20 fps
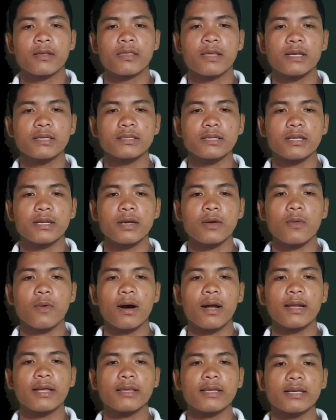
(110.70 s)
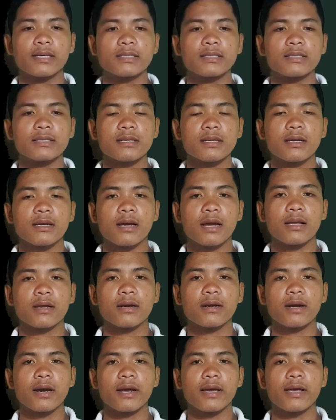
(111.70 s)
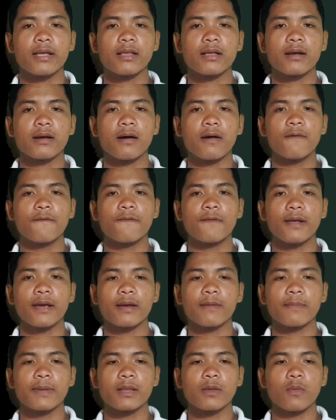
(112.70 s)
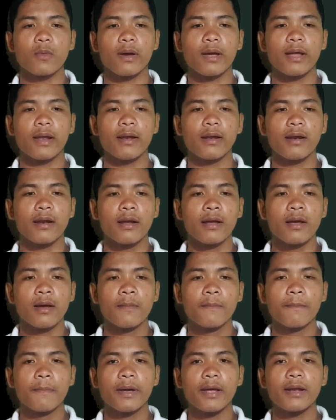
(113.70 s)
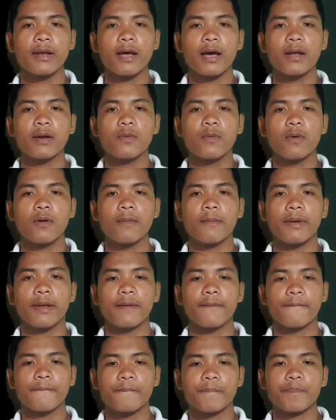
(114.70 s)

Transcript: These inequalities can create conflict between men and women.